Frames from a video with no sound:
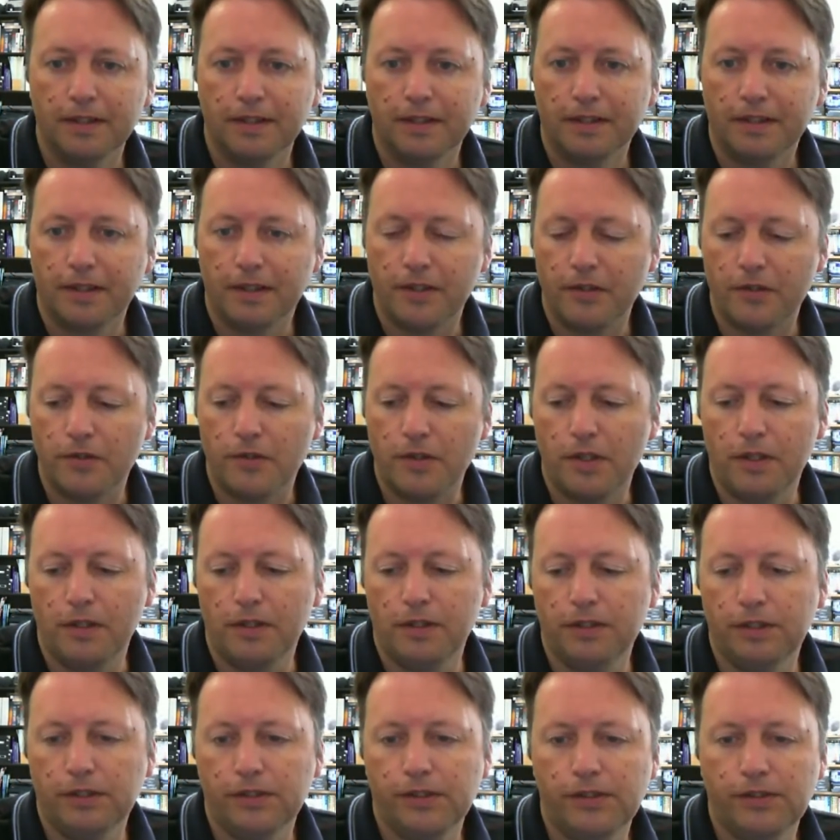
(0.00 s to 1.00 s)

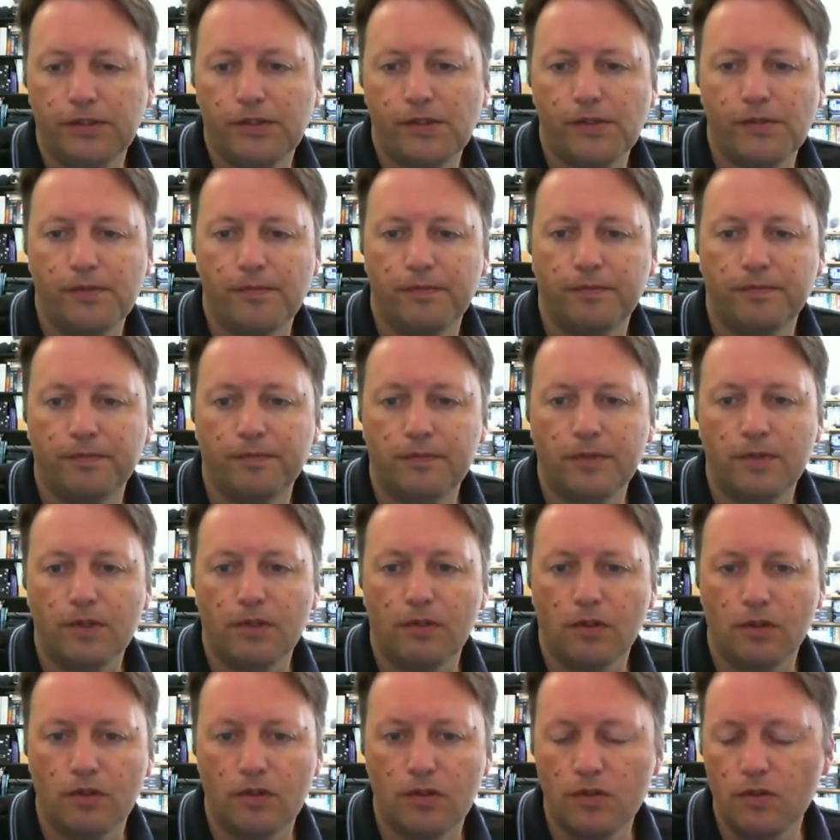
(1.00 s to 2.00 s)
controllers, so
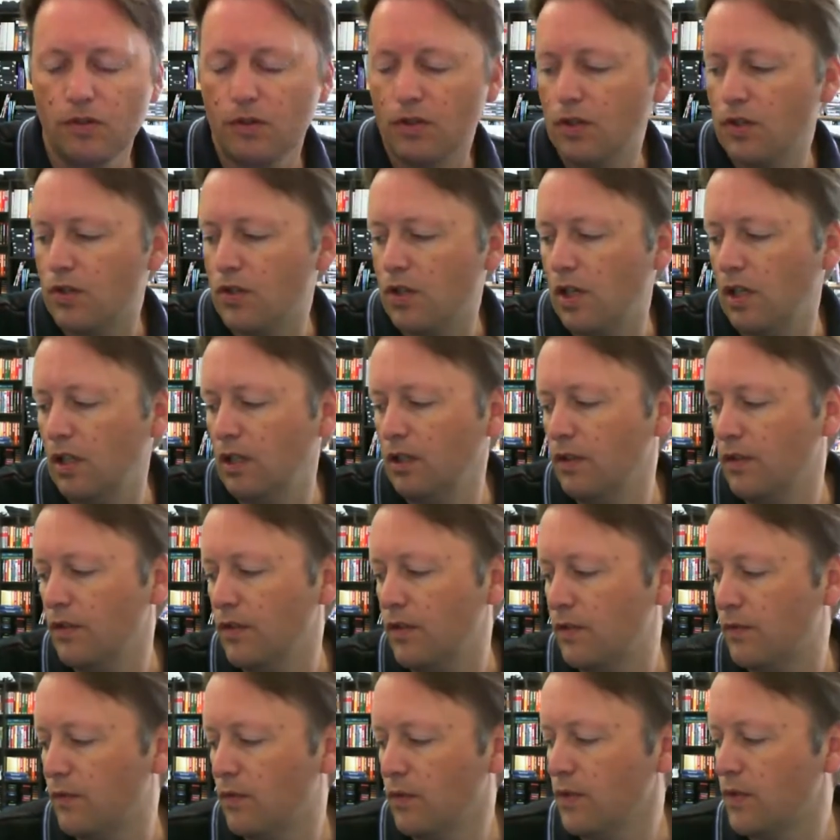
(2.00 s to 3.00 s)
I've got two
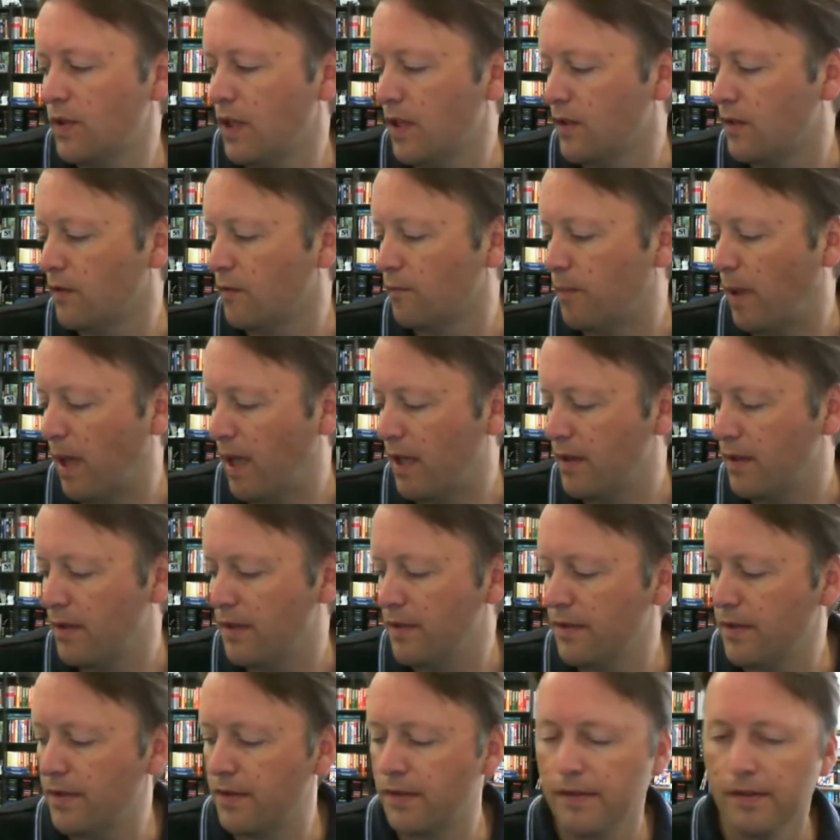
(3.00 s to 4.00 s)
controllers, full sets of
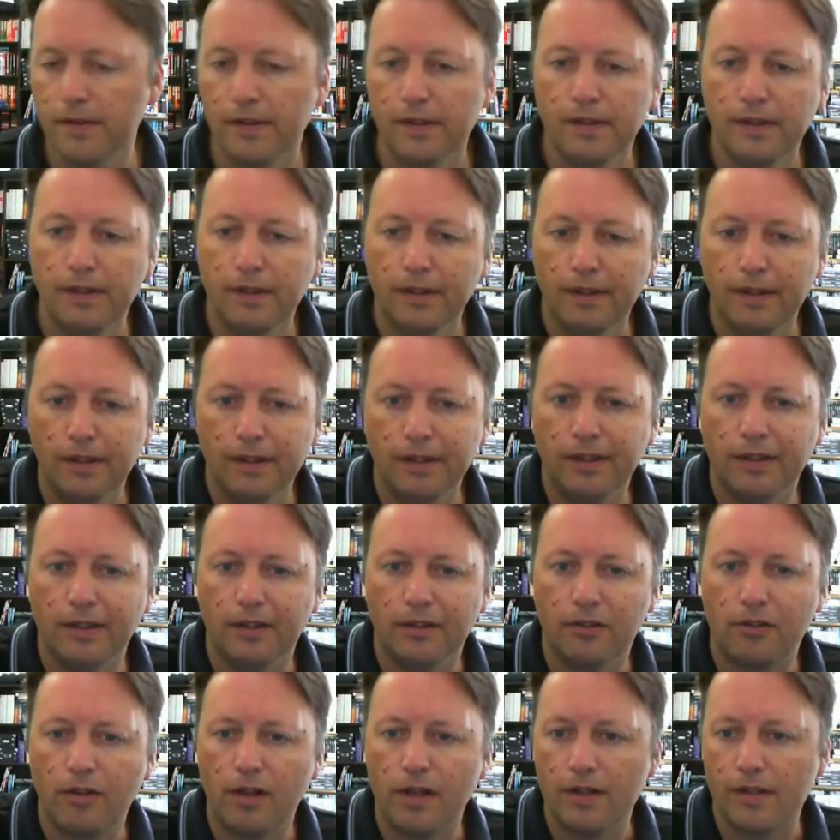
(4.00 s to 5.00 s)
buttons. You
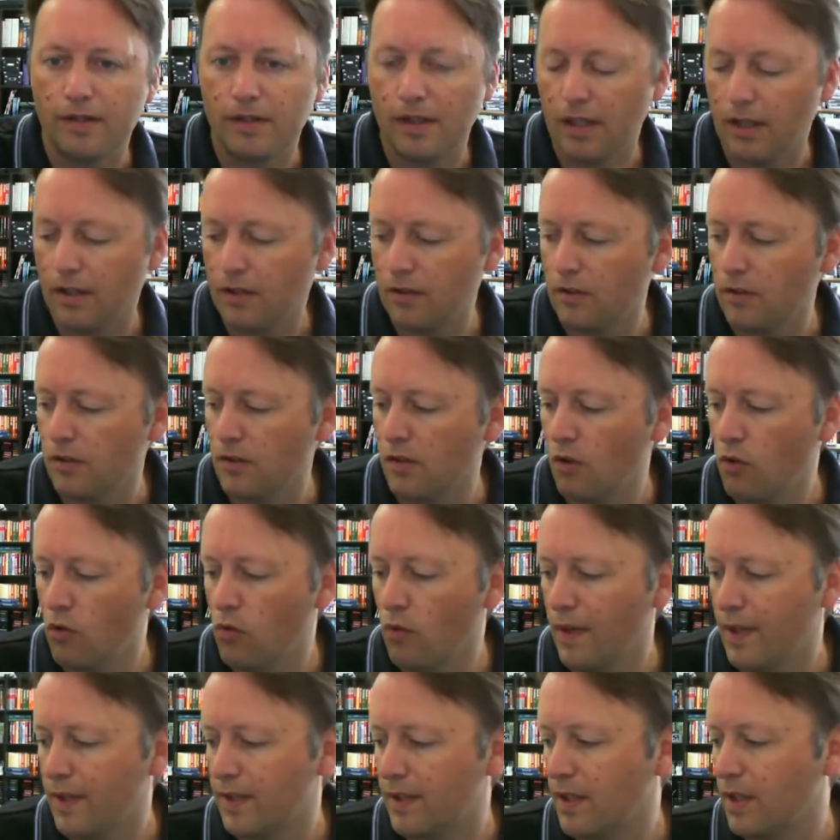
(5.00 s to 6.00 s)
know, Credit Select was
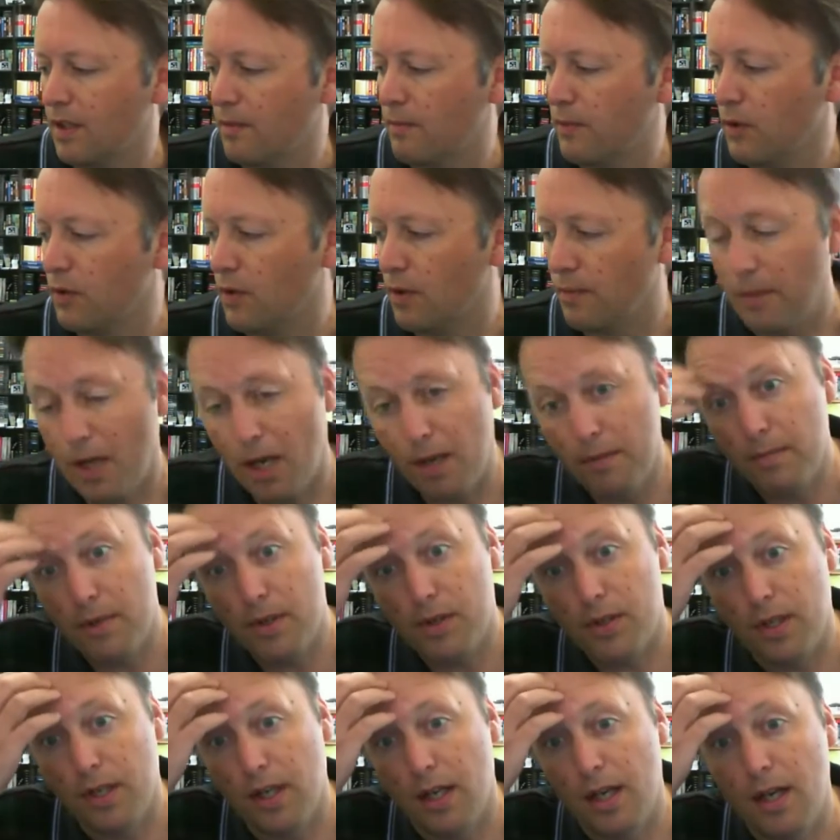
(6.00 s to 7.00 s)
always going to build a Mame
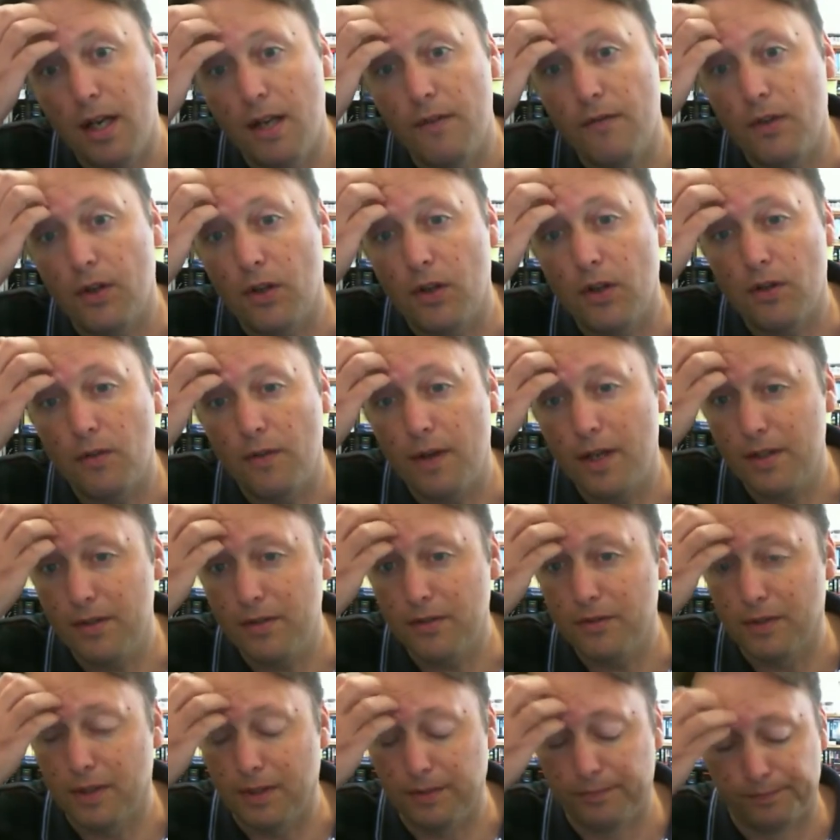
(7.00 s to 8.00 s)
machine and never got around
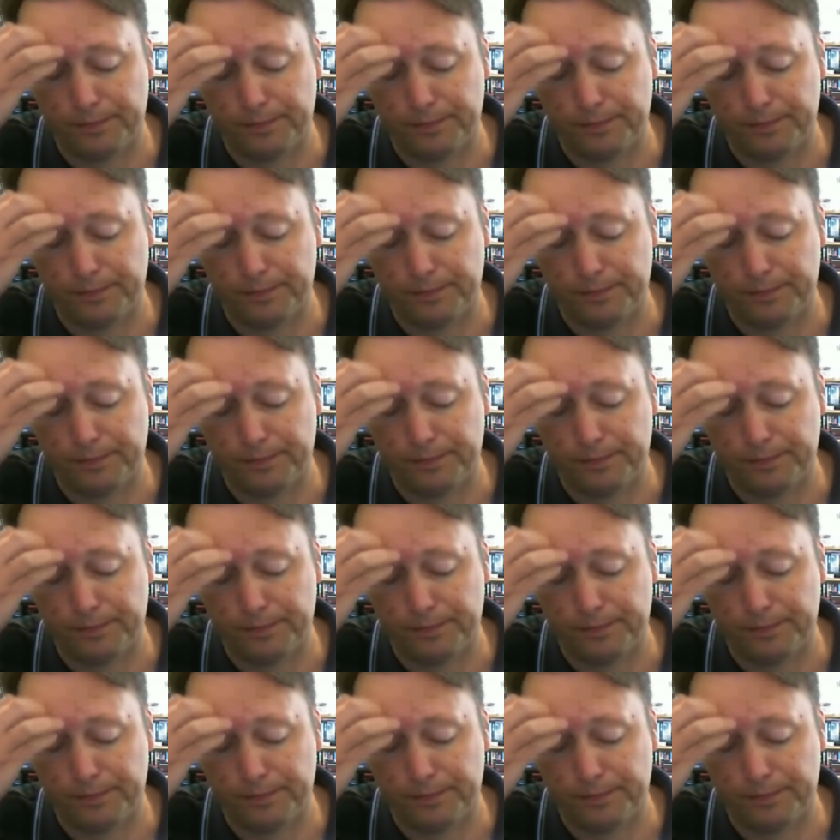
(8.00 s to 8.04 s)
to it.